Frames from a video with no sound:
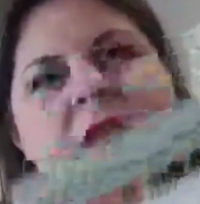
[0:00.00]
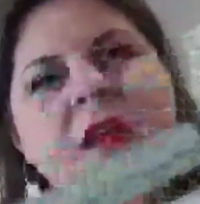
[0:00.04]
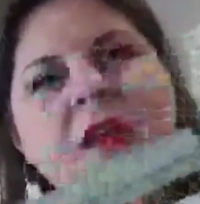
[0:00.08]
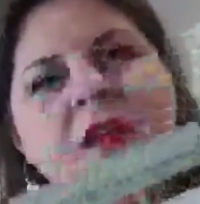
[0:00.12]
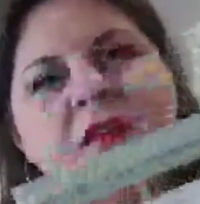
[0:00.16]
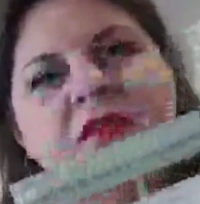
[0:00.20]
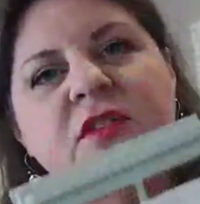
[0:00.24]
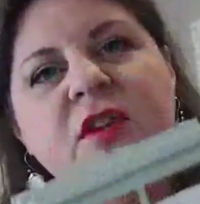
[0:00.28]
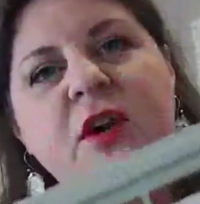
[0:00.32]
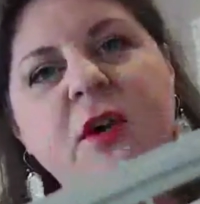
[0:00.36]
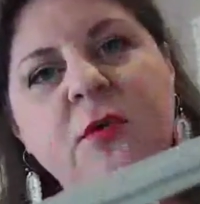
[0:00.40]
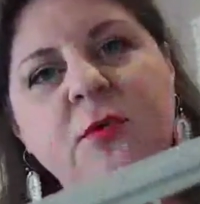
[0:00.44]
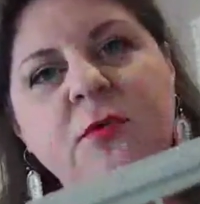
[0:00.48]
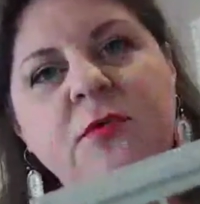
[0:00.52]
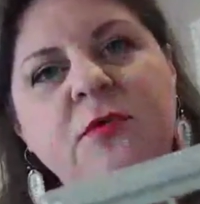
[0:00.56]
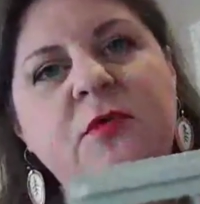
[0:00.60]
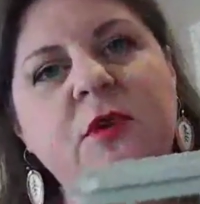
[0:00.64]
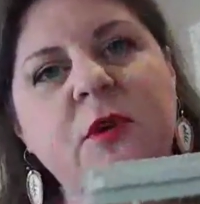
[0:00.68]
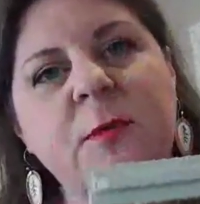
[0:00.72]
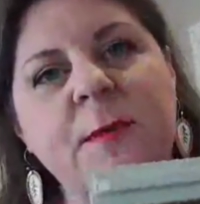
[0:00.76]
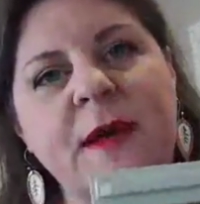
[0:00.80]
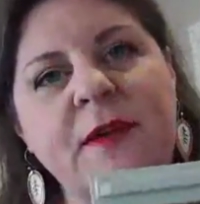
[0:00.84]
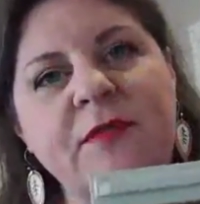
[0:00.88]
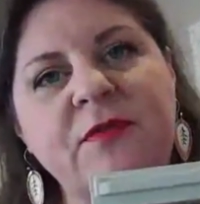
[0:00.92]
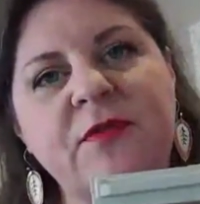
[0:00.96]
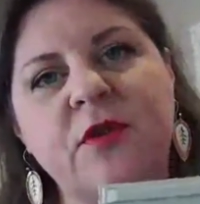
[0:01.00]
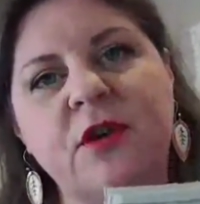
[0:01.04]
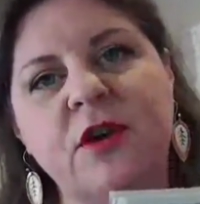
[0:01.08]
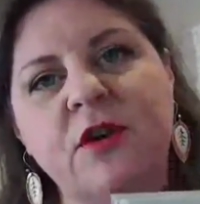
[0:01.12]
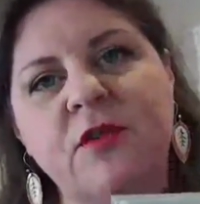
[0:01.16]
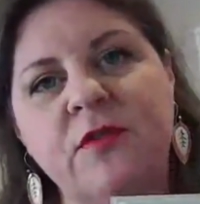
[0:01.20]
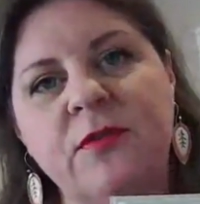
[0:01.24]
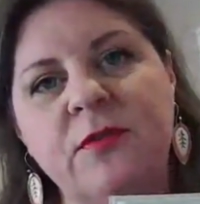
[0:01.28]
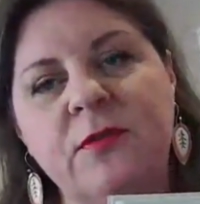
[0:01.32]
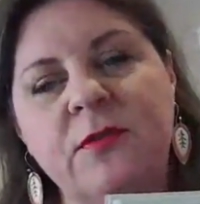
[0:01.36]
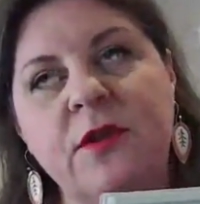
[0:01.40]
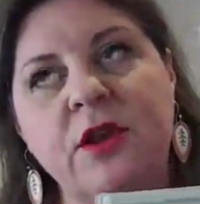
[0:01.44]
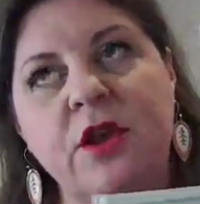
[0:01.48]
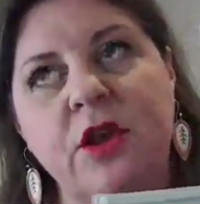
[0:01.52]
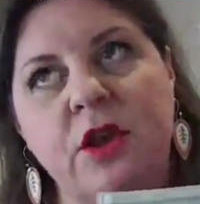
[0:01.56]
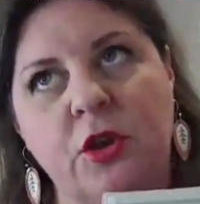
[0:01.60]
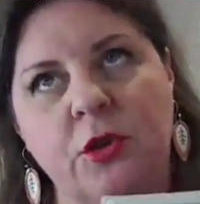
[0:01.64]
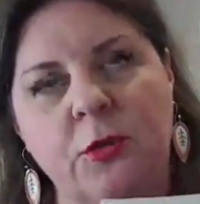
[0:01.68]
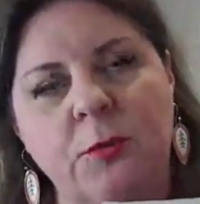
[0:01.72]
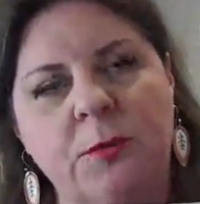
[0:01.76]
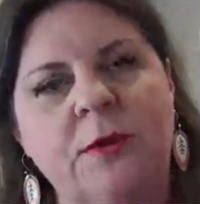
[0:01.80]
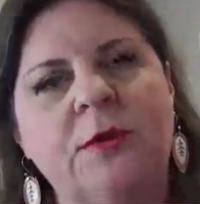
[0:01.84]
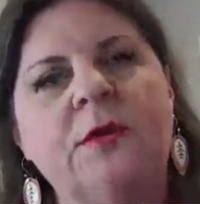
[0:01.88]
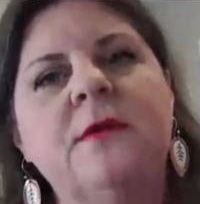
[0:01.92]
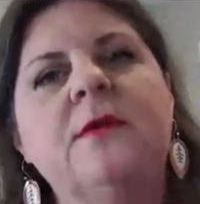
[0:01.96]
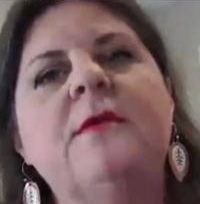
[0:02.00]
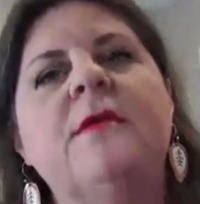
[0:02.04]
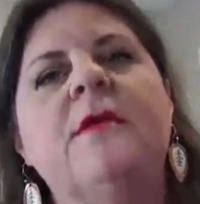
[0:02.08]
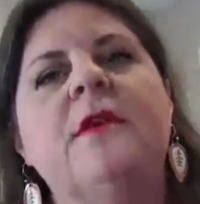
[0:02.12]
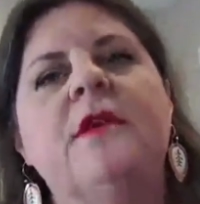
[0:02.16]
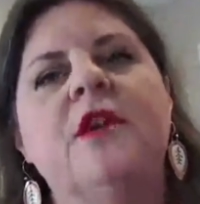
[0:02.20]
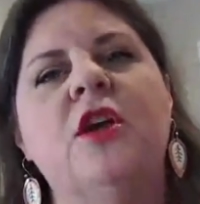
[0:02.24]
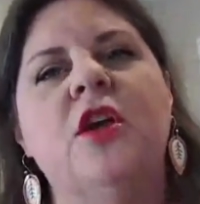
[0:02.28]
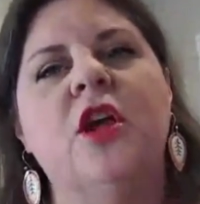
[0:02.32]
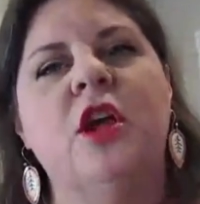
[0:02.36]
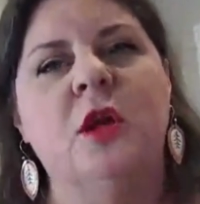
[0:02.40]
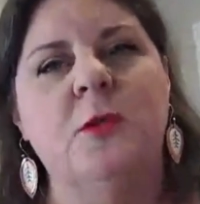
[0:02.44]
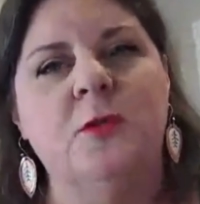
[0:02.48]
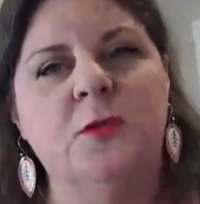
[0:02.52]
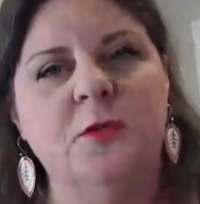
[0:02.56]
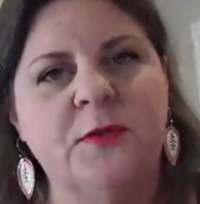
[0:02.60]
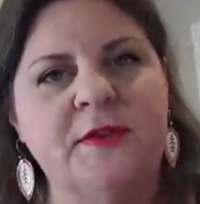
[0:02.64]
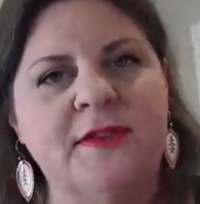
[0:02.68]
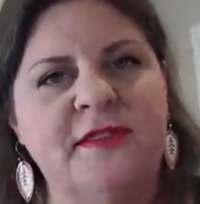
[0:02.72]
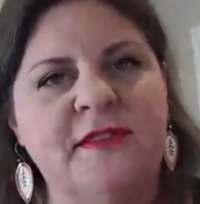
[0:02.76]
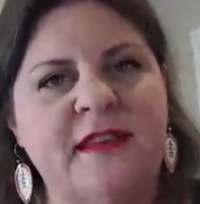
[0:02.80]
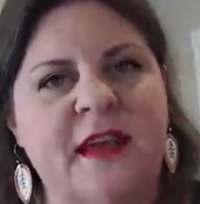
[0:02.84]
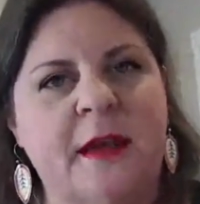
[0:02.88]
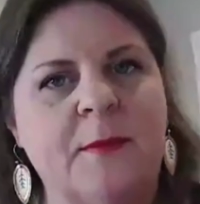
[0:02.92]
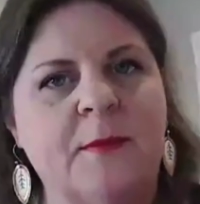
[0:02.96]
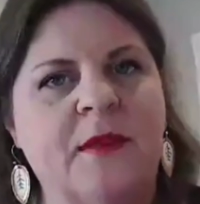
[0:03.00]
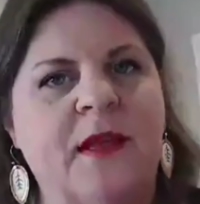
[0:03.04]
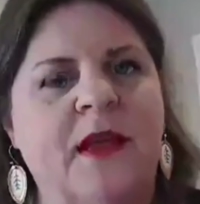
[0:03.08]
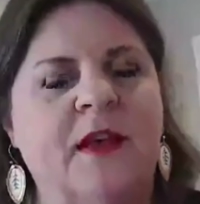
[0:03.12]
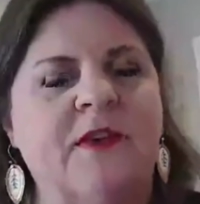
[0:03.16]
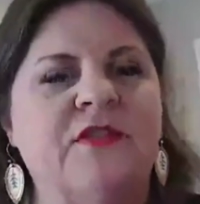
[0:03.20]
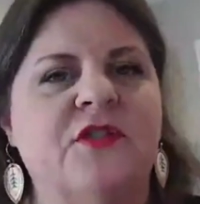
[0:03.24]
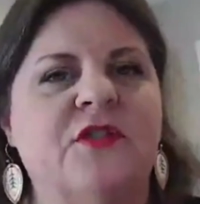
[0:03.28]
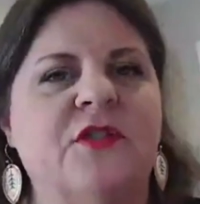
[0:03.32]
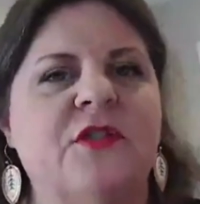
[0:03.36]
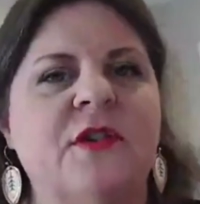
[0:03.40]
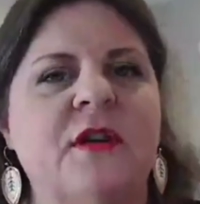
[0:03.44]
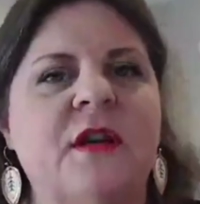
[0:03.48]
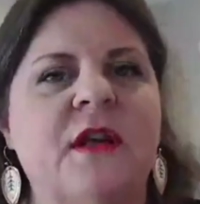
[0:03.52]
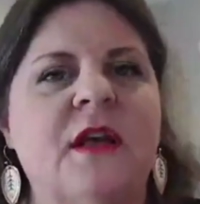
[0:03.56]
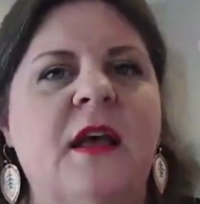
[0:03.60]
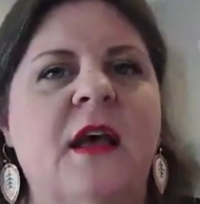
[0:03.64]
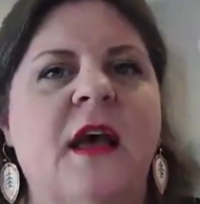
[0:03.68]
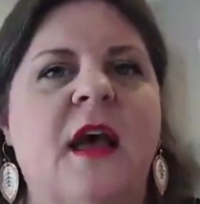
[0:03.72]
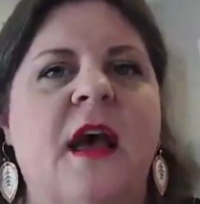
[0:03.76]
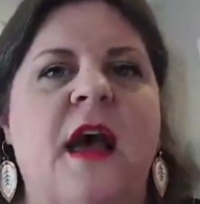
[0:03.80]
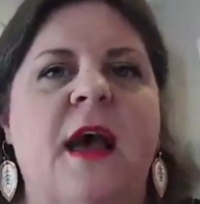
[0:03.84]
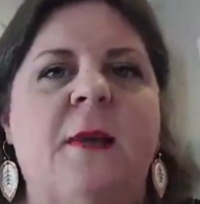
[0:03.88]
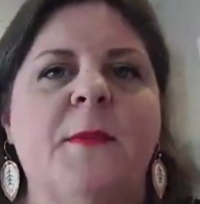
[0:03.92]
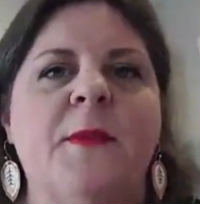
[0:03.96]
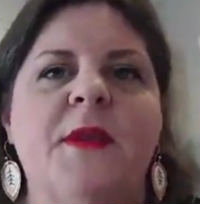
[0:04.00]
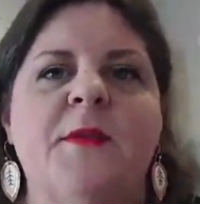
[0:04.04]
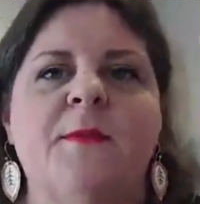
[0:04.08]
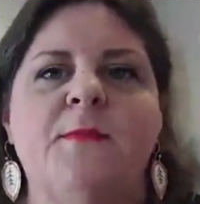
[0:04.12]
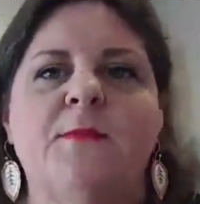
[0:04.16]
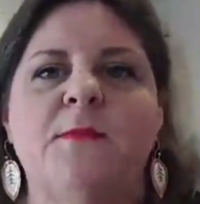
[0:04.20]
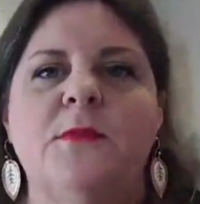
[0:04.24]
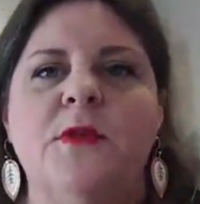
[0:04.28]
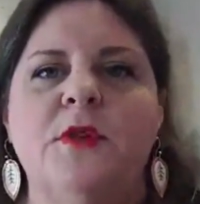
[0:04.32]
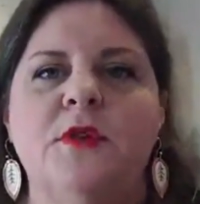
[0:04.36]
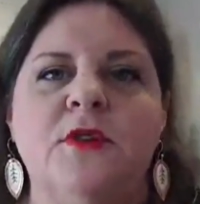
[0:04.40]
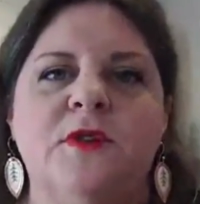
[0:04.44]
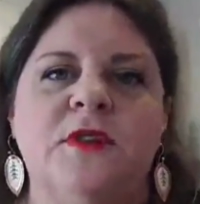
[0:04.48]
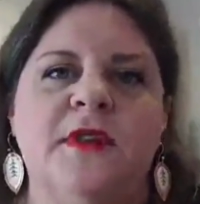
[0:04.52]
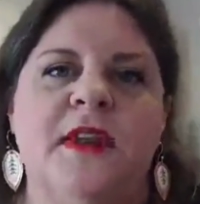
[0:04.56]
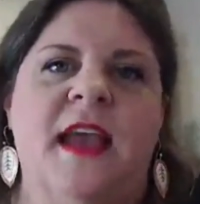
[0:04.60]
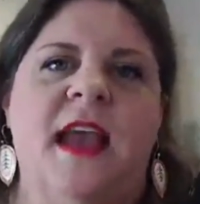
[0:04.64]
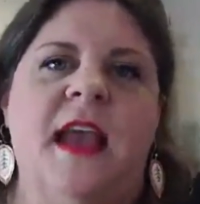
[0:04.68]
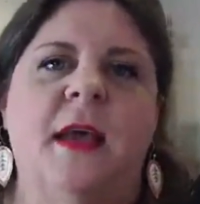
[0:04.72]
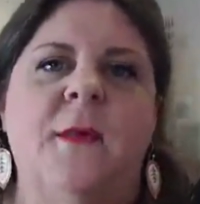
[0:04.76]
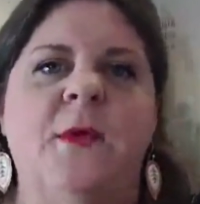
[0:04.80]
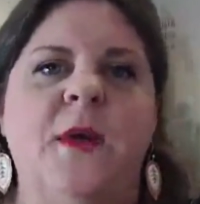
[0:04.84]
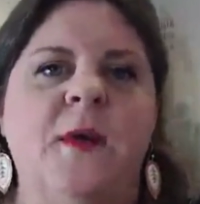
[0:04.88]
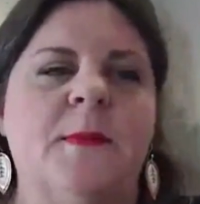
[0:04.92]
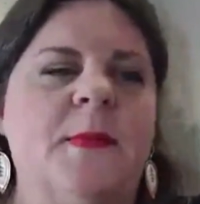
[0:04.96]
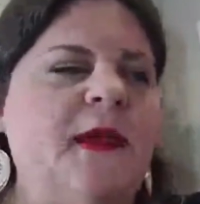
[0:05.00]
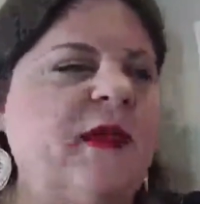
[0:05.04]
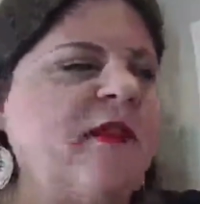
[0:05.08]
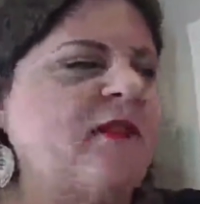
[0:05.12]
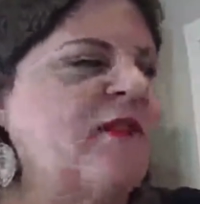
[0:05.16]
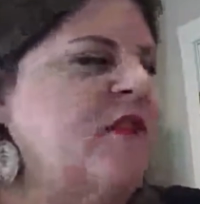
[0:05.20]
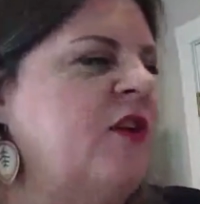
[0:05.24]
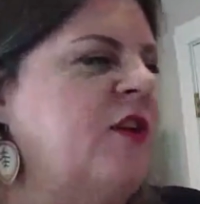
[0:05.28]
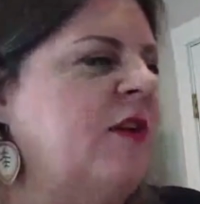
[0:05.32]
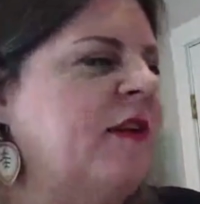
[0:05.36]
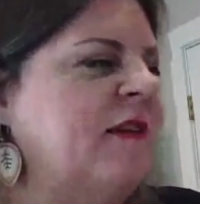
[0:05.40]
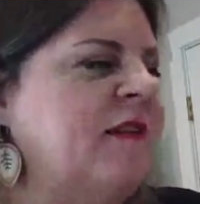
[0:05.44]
So 4x4 hoop, hooped with stabilizer. I'm going to move the camera in a minute so you can